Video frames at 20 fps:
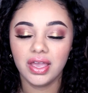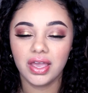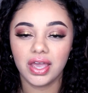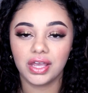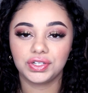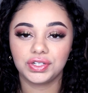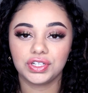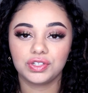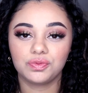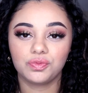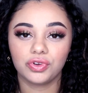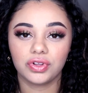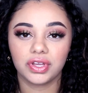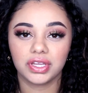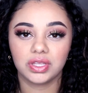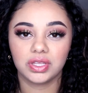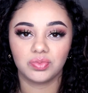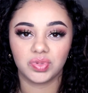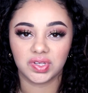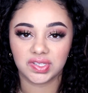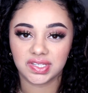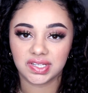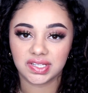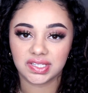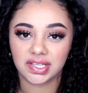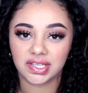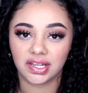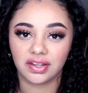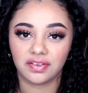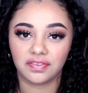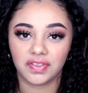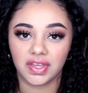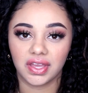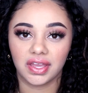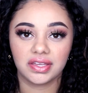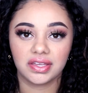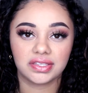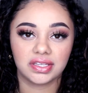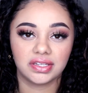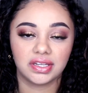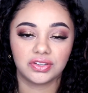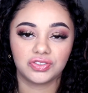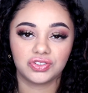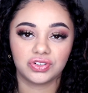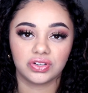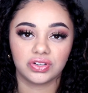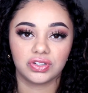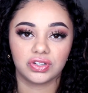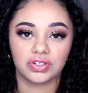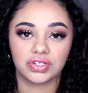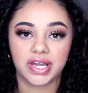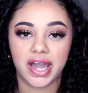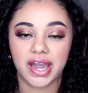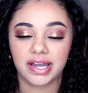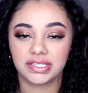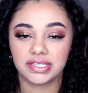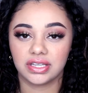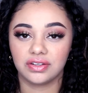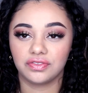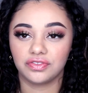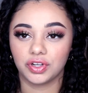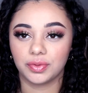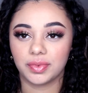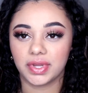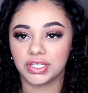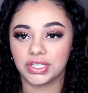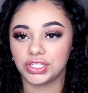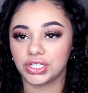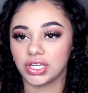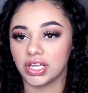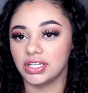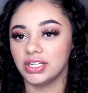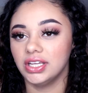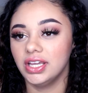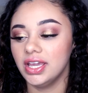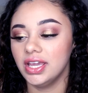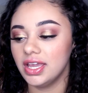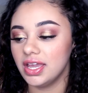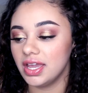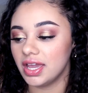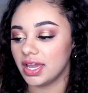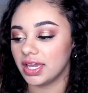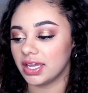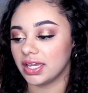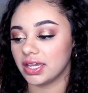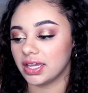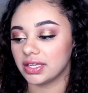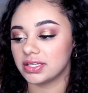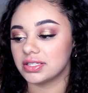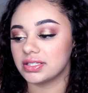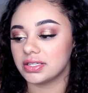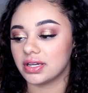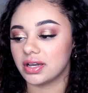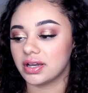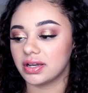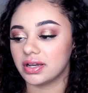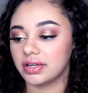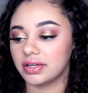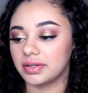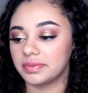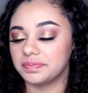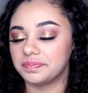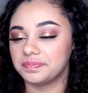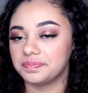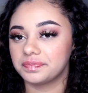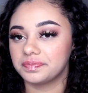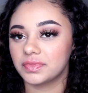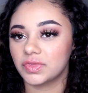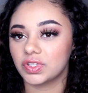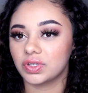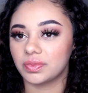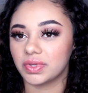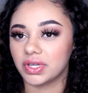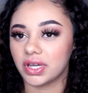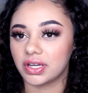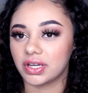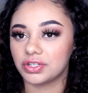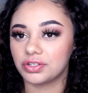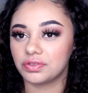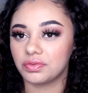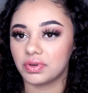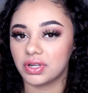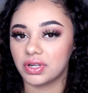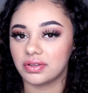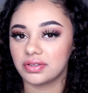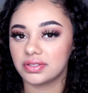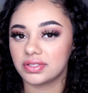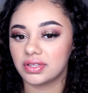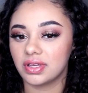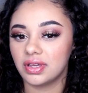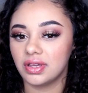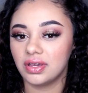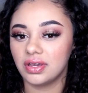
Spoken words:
It's just more like the business side of things and entering your tax information and oh my gosh, what else?